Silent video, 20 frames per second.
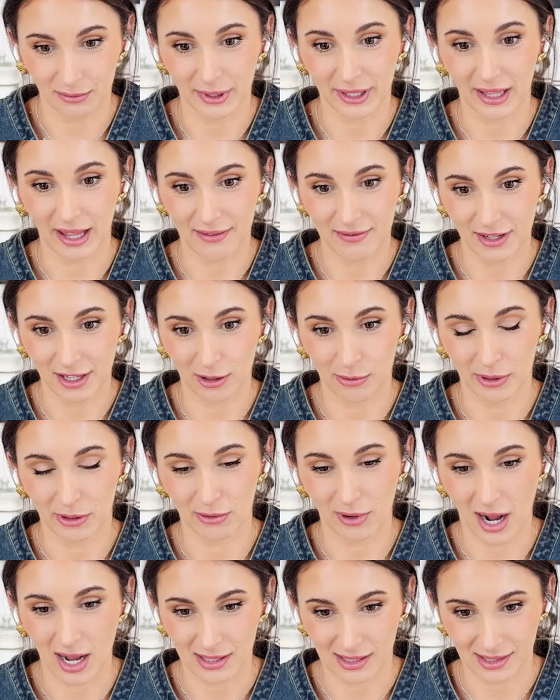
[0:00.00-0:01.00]
we love you, but
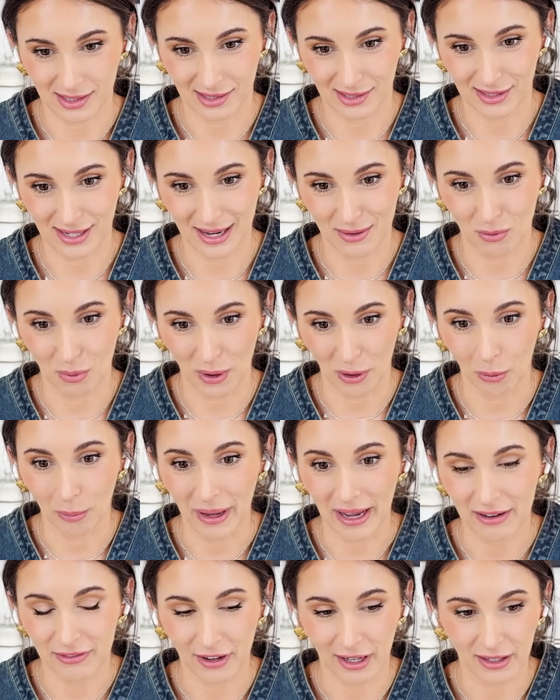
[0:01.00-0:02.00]
Ross it will
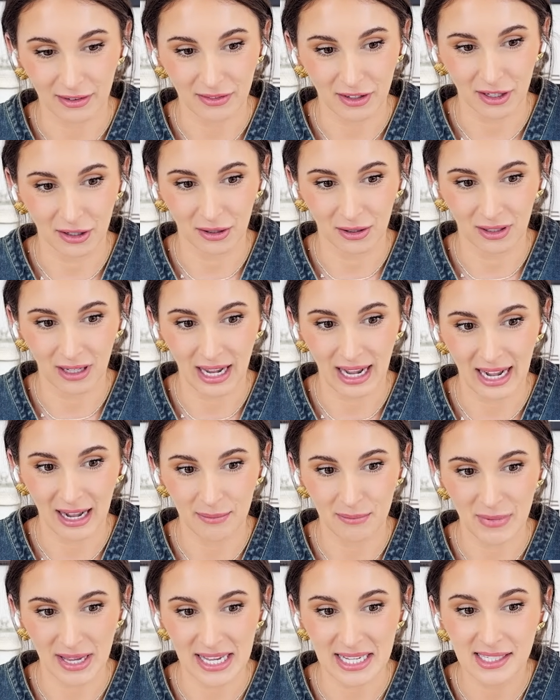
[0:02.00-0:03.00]
make fun of you.
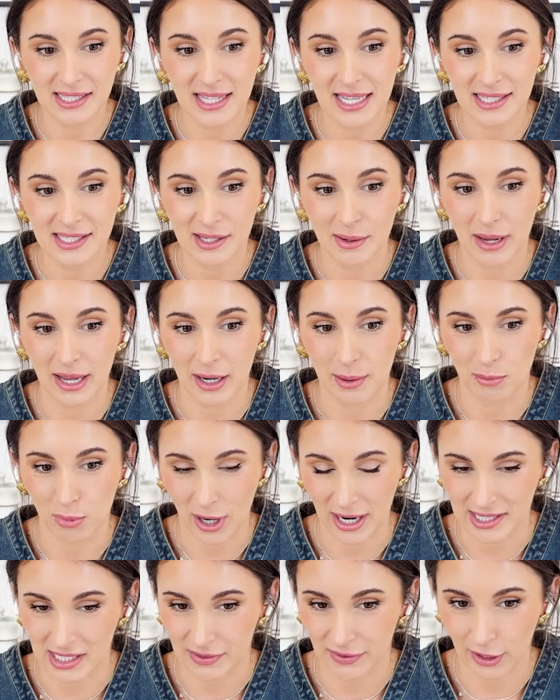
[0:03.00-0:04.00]
Is this an
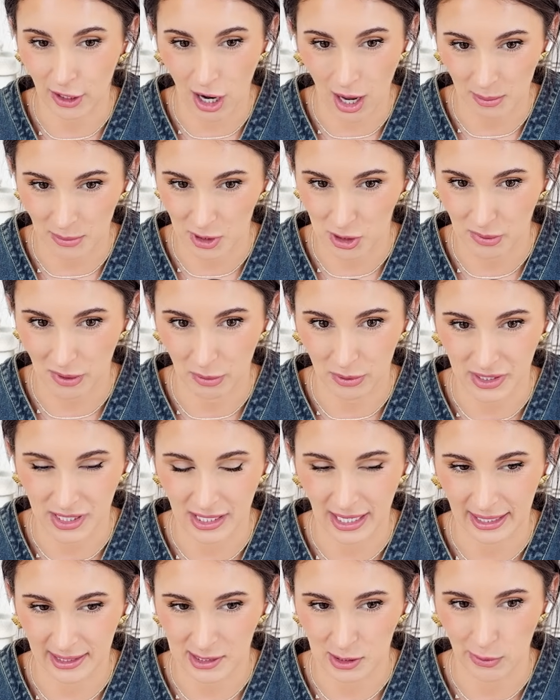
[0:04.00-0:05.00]
impressive accomplishment was the
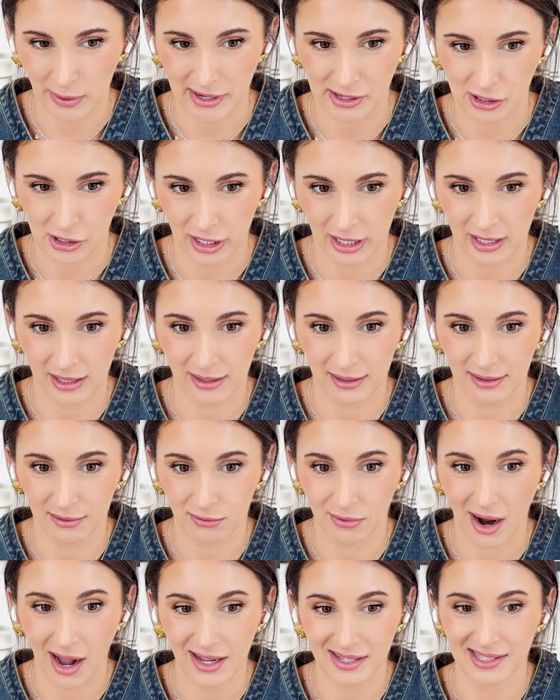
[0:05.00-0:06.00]
next question.
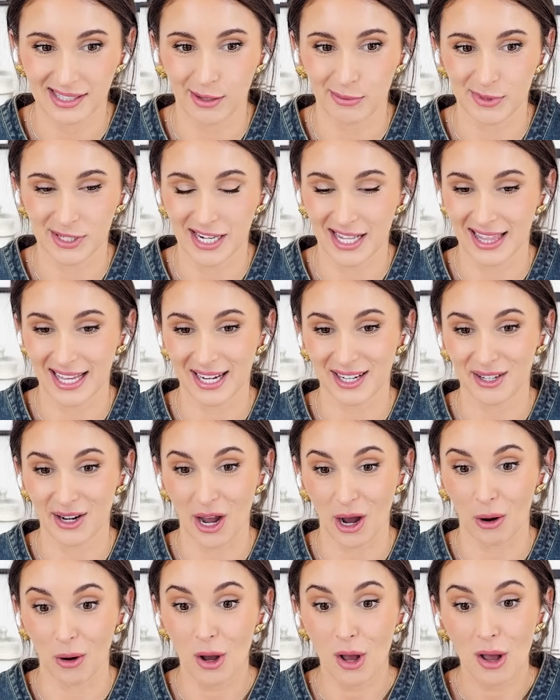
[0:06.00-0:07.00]
Ross seems to think
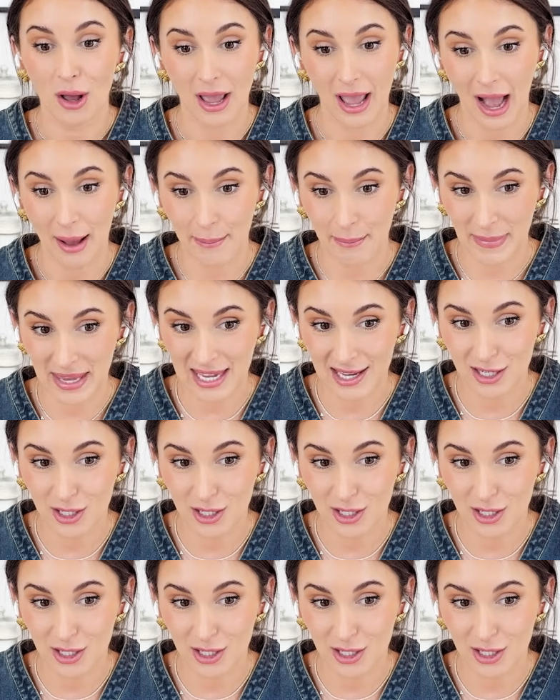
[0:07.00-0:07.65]
no. Me